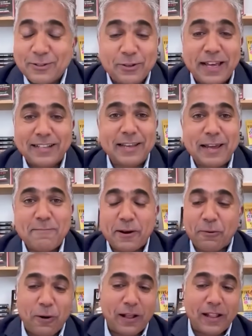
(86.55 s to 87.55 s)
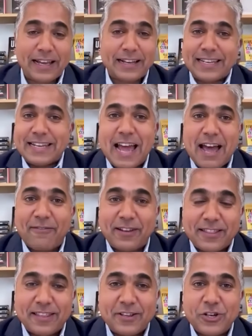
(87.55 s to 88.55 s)
So that same year, while I didn't have it
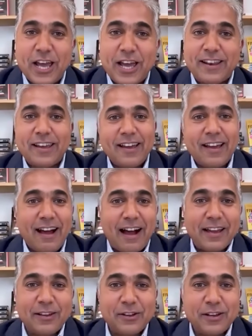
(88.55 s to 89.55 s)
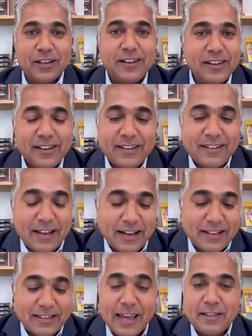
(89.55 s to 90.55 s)
in the jet, I could
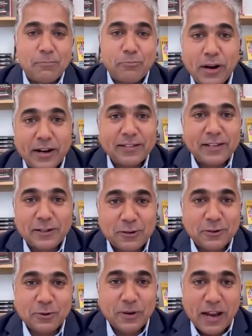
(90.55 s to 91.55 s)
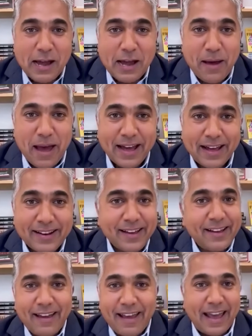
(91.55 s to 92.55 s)
uh, take the predecessor to an iPad
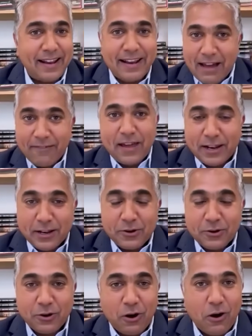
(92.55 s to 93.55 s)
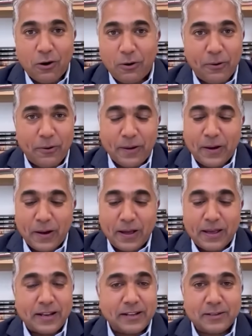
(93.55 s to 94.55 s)
and have that in your car or uh,
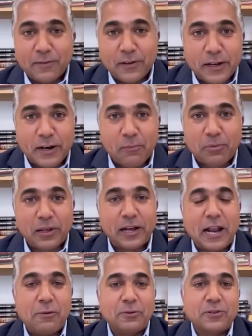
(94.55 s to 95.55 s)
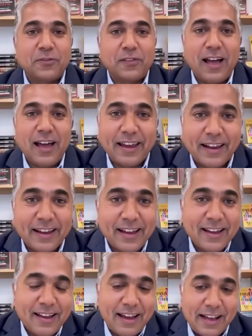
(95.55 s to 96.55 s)
in a civilian airplane I was flying.
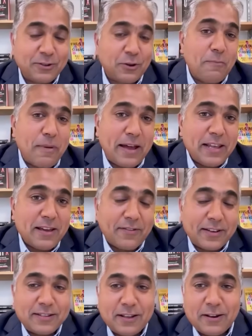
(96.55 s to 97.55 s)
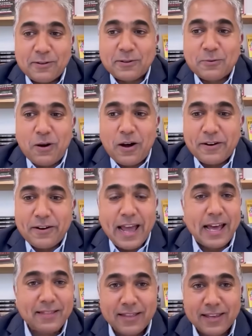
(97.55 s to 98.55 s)
And so many of us there in the squadron
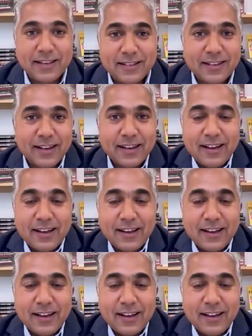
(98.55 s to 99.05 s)
had these,